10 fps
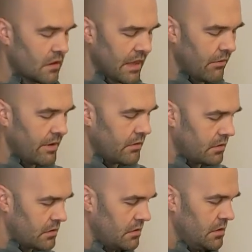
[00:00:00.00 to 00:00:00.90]
carry
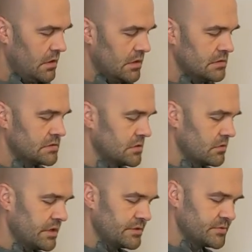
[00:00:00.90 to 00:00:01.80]
on. So
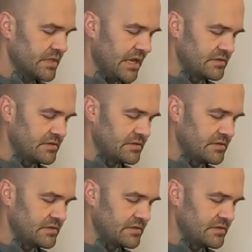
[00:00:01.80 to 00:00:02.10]
here's what that'll